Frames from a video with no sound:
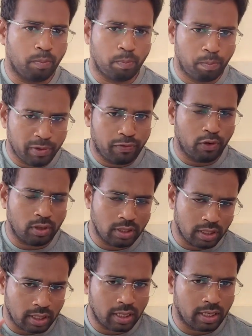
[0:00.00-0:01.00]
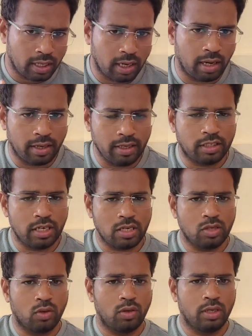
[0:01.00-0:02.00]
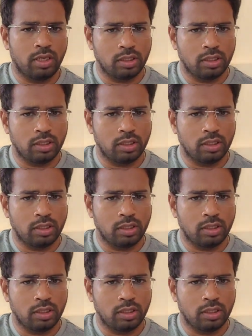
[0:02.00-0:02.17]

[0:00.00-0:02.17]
before the registration only,